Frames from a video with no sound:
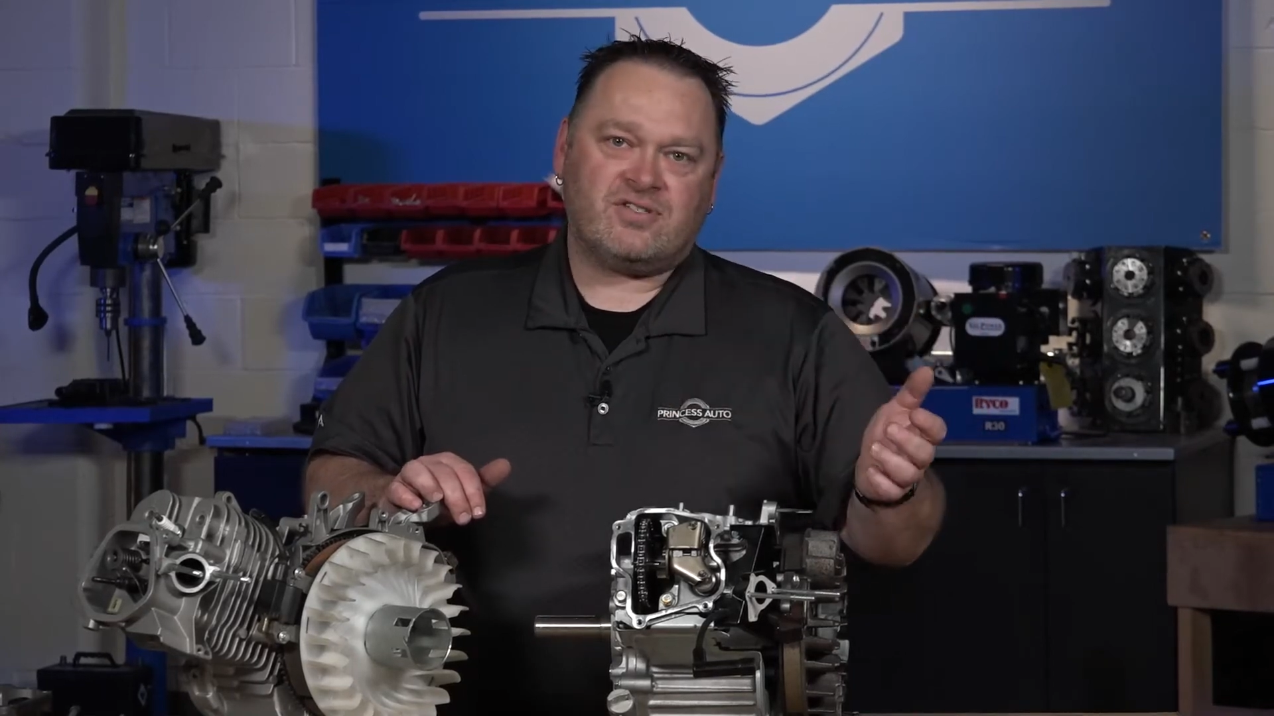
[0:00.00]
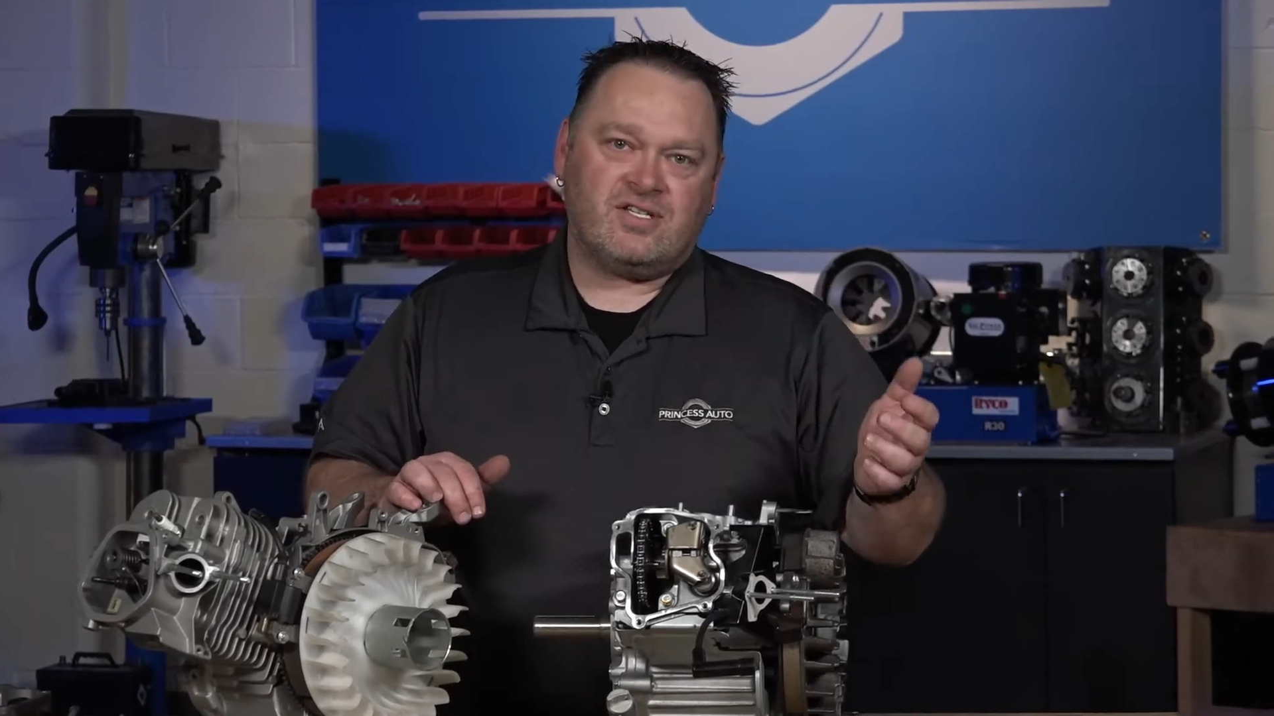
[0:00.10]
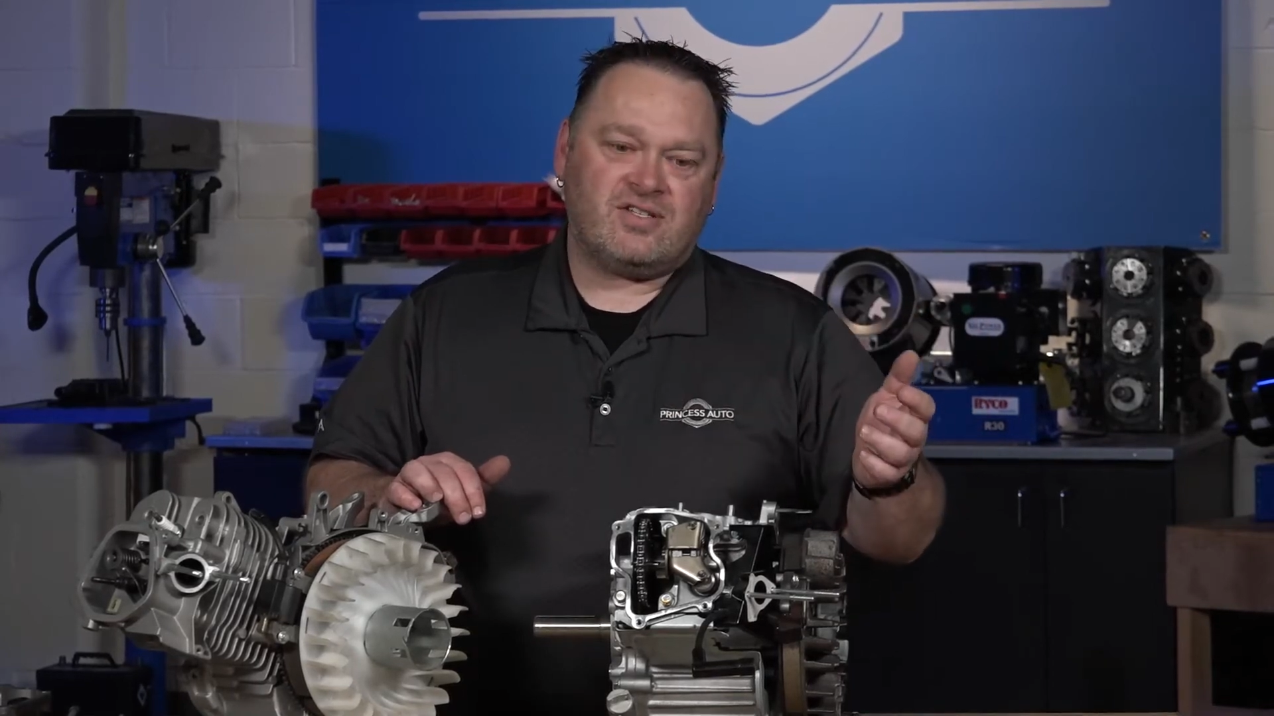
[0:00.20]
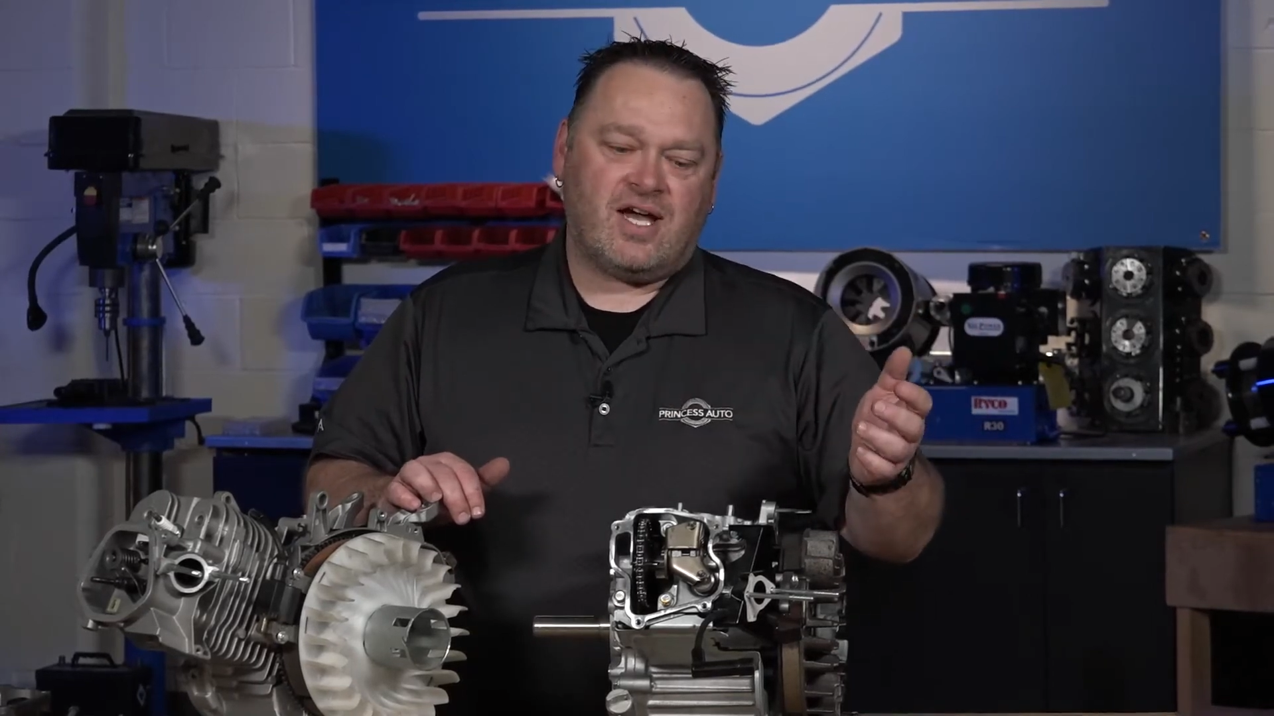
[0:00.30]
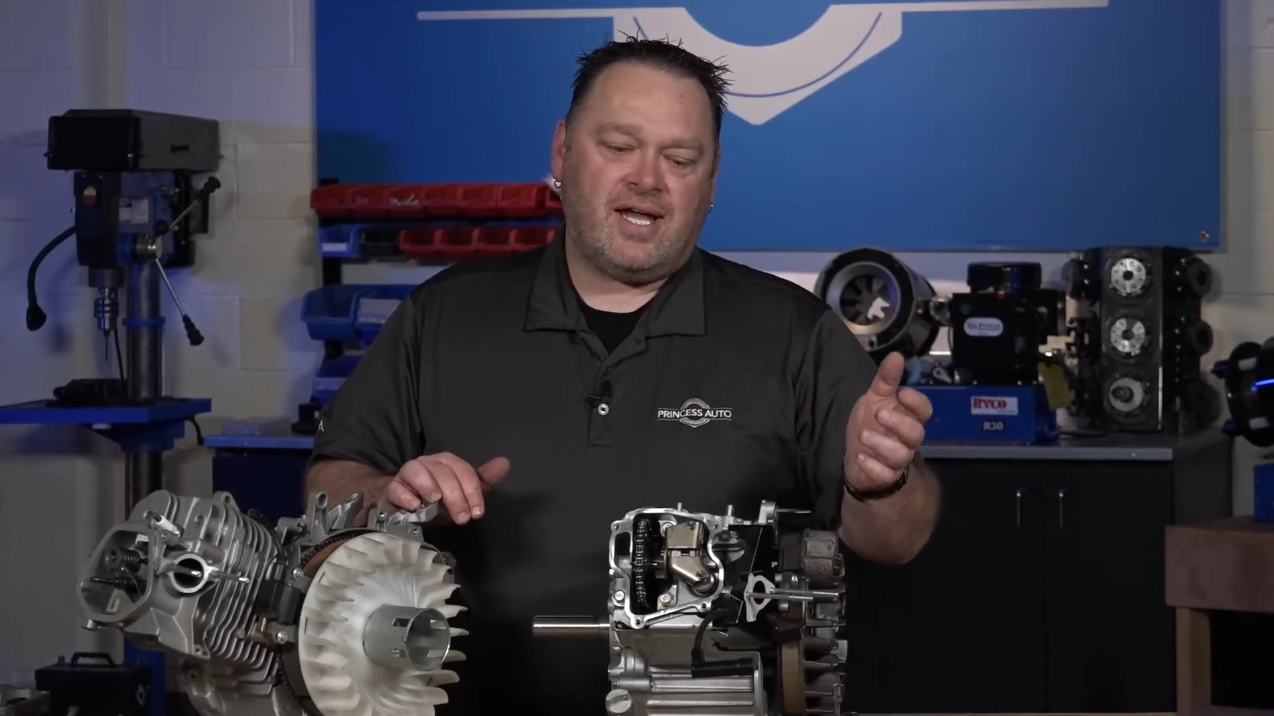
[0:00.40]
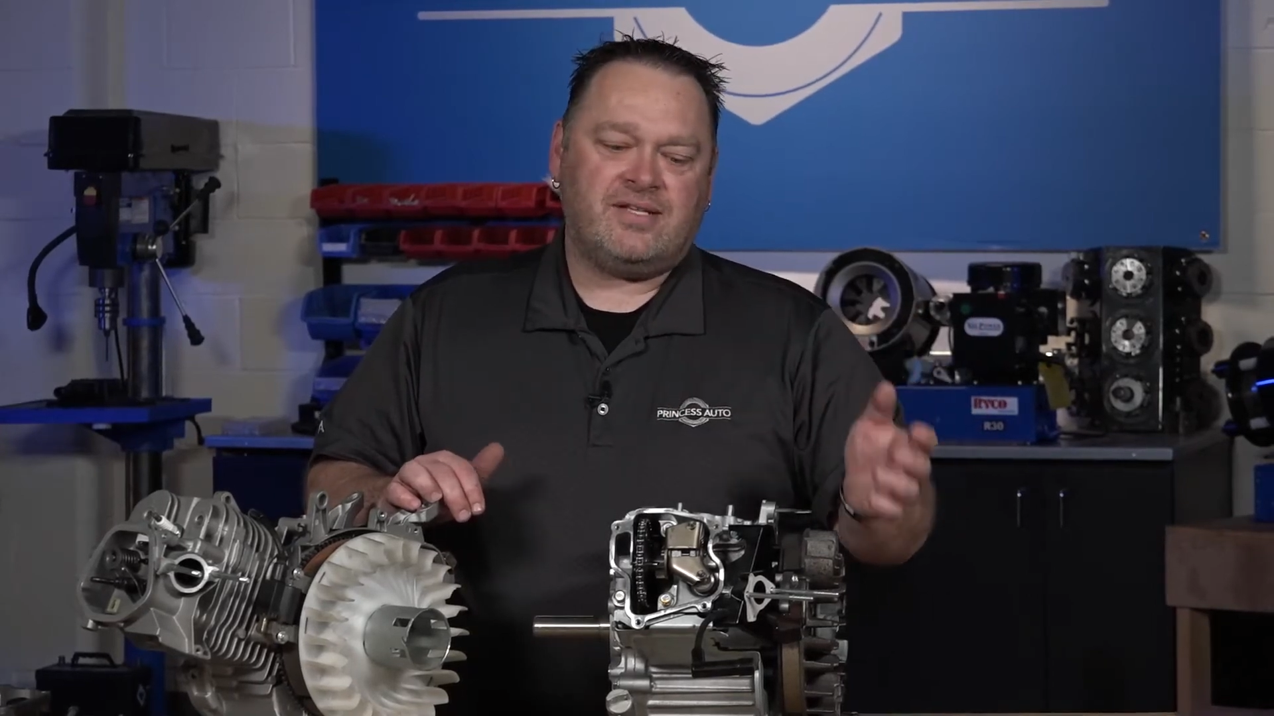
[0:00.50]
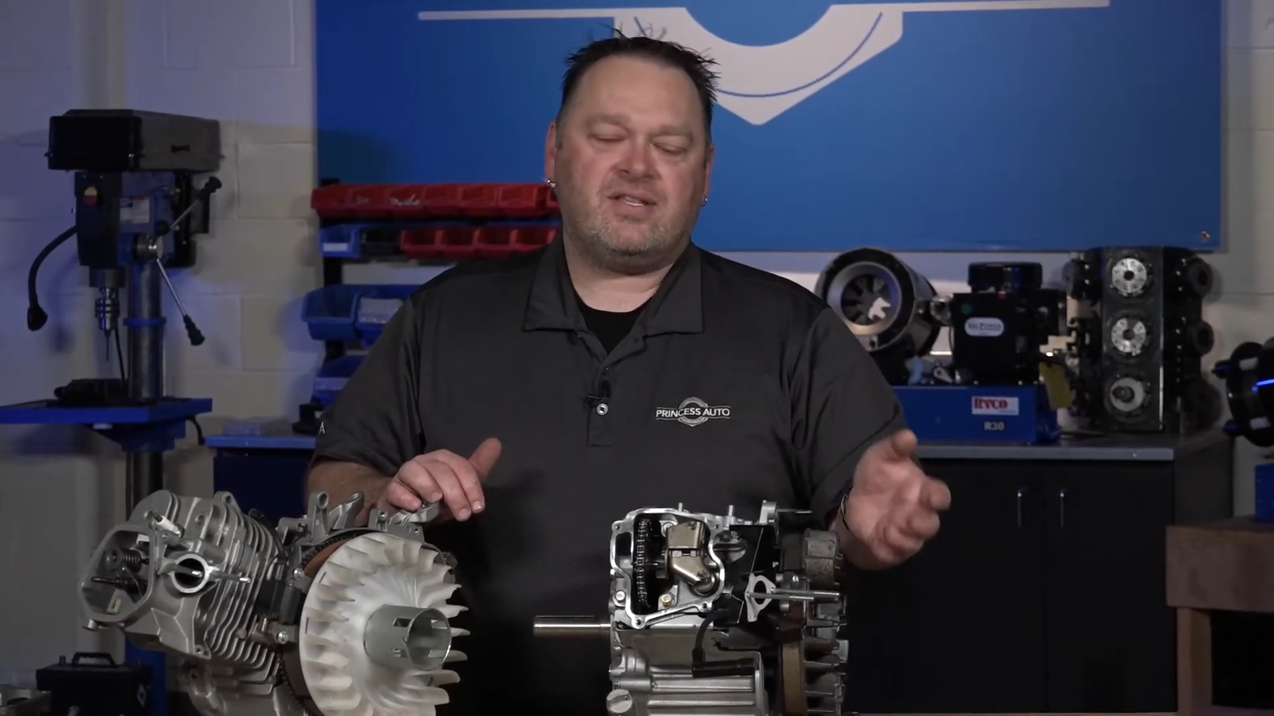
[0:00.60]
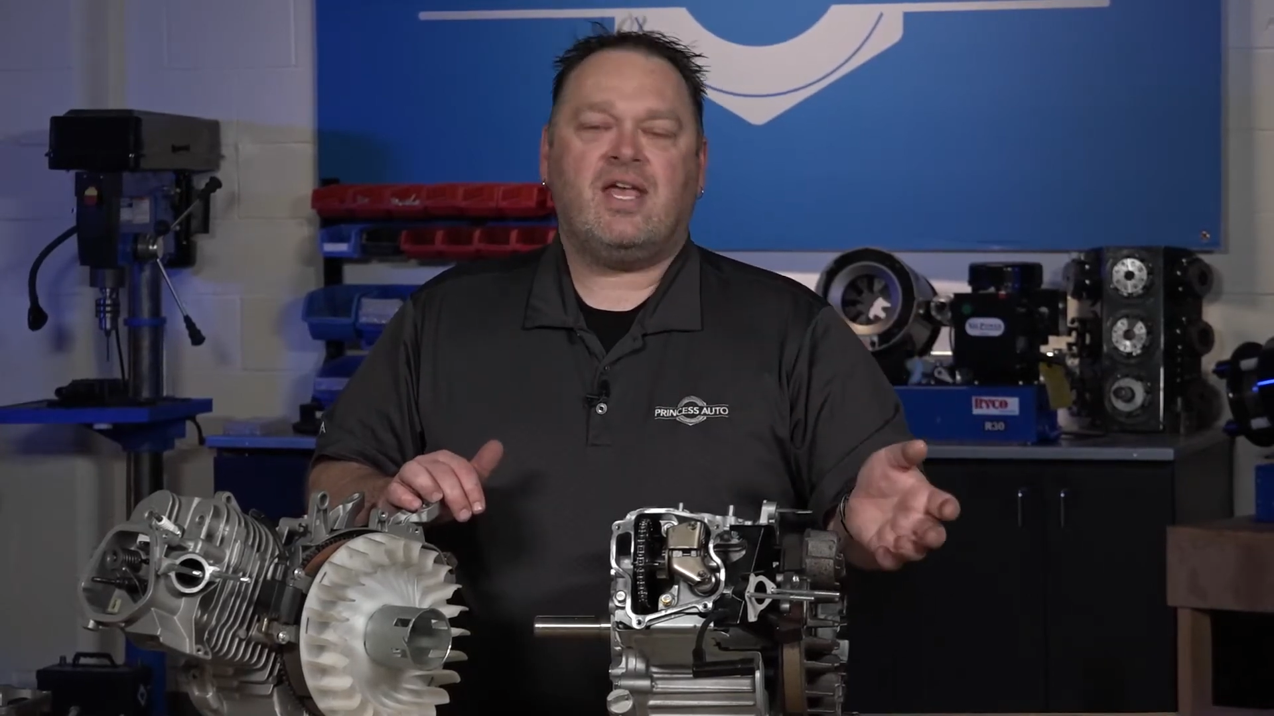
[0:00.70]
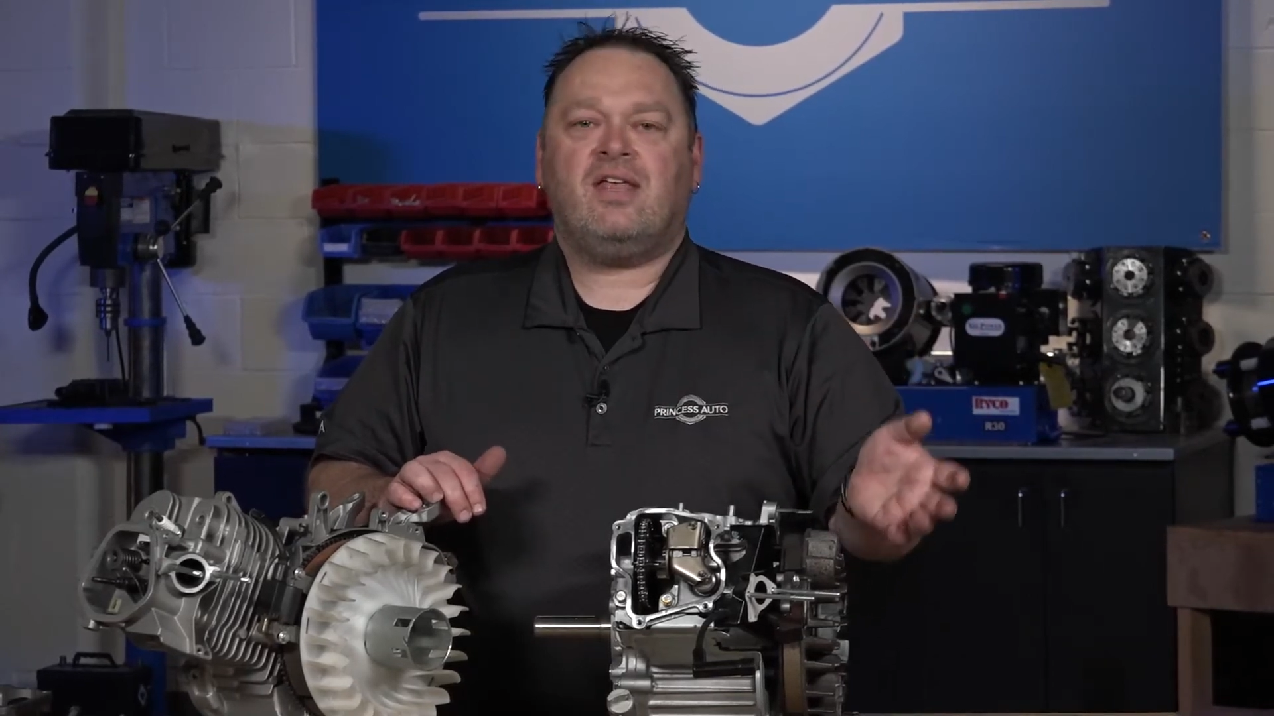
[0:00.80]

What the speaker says: designs.